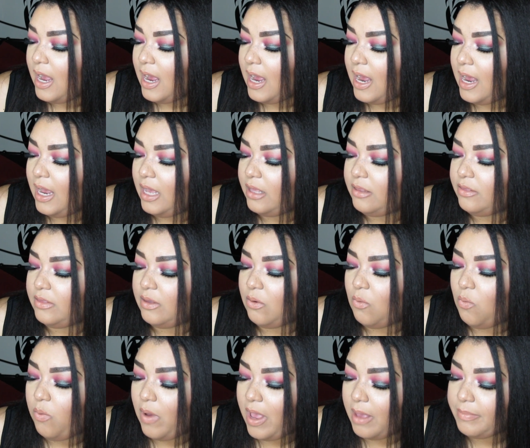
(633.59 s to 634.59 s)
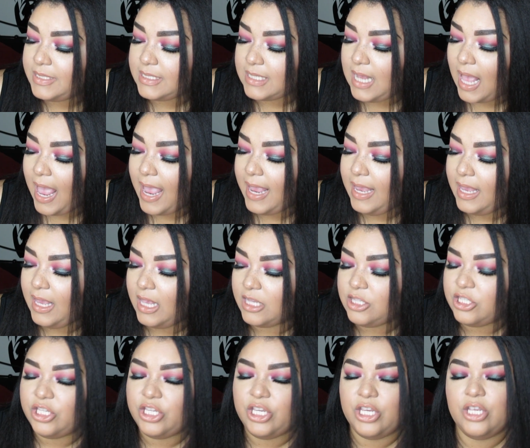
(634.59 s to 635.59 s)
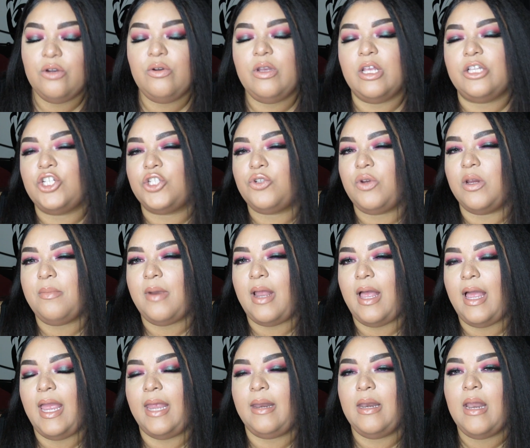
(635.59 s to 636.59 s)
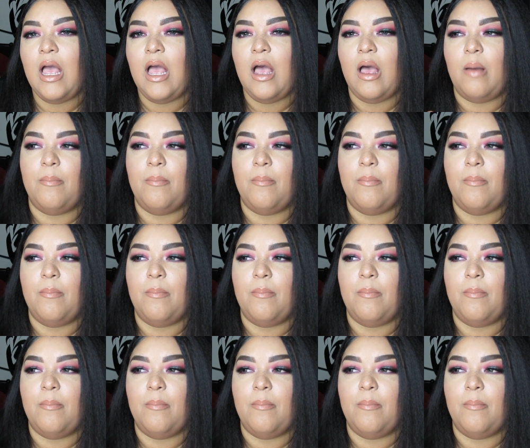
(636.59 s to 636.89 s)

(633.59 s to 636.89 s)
The website, it's cute, it's streamlined,